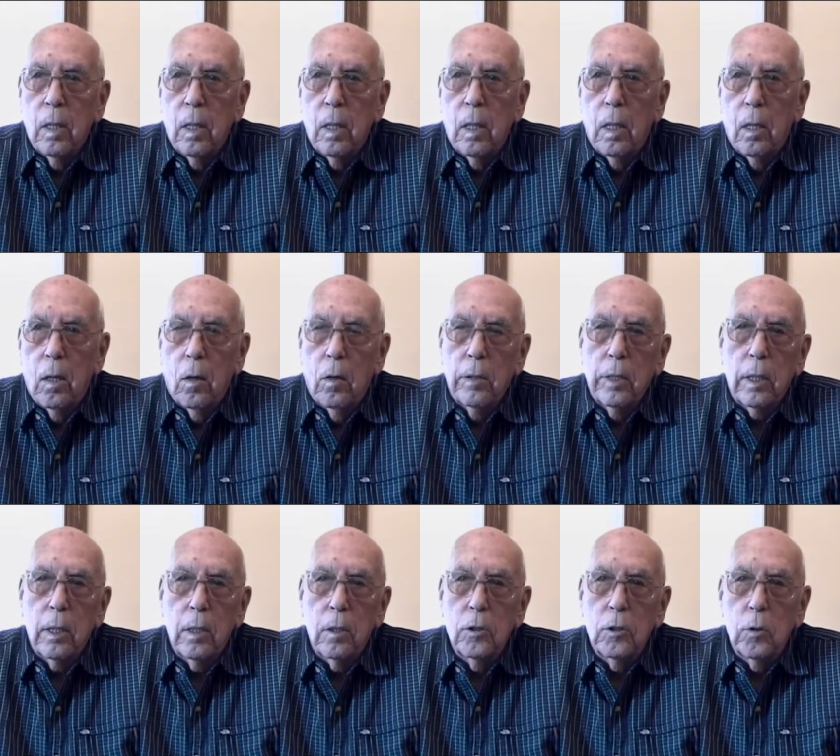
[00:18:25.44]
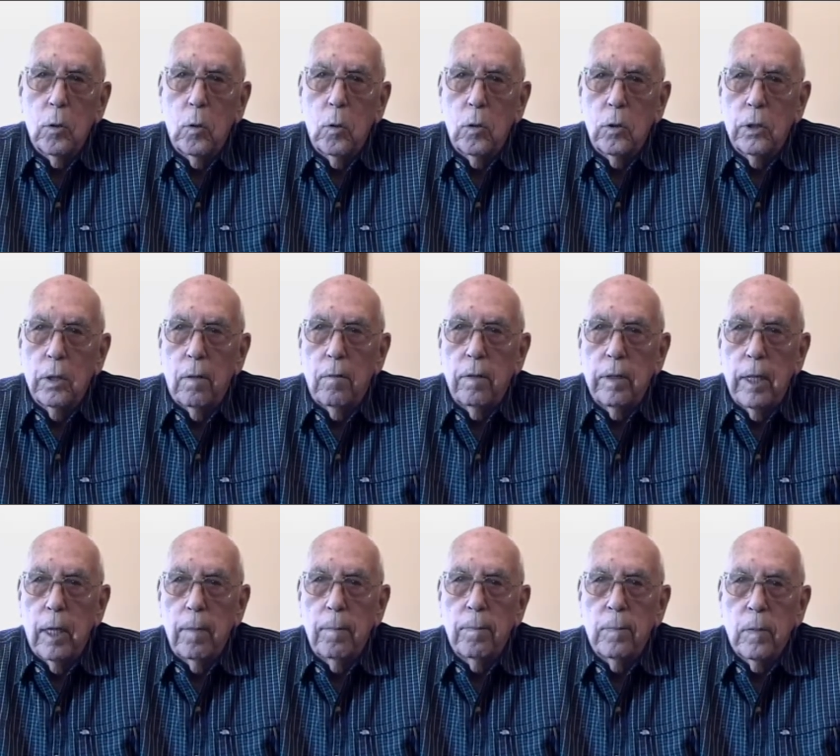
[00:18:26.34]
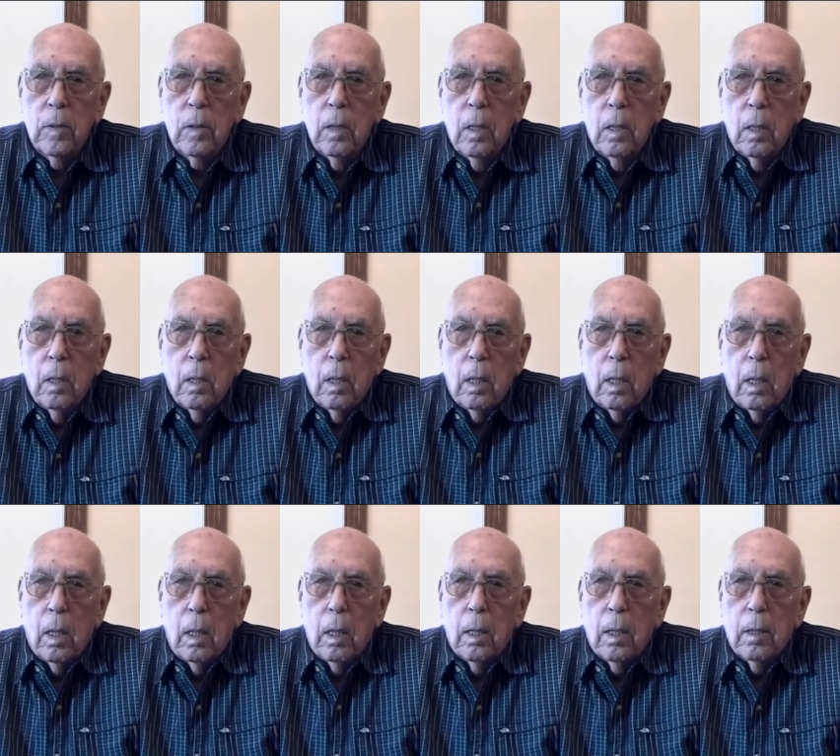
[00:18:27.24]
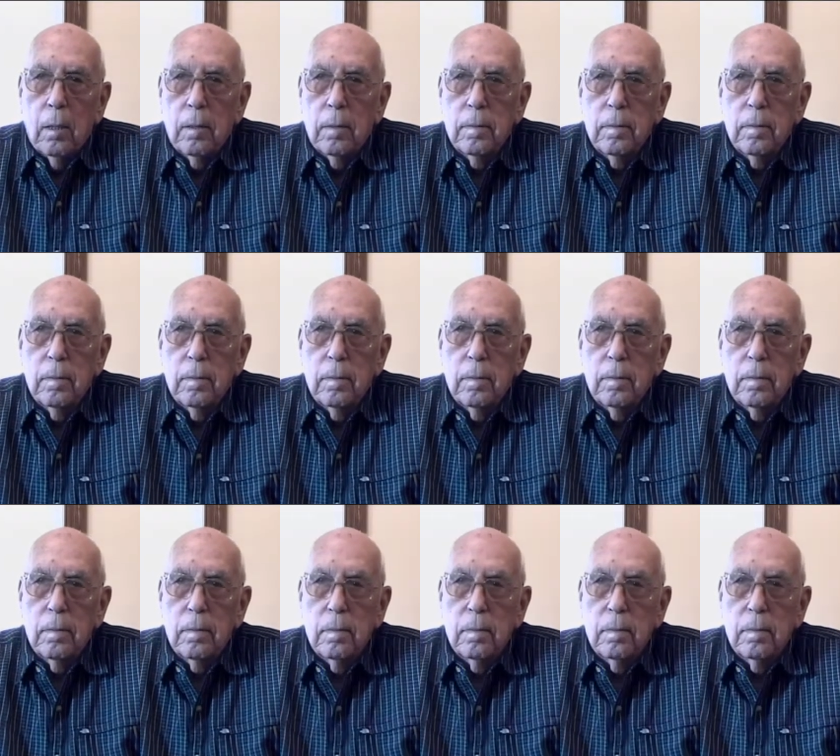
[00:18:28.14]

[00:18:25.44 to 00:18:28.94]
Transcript: all the controls and everything. Supposedly they had a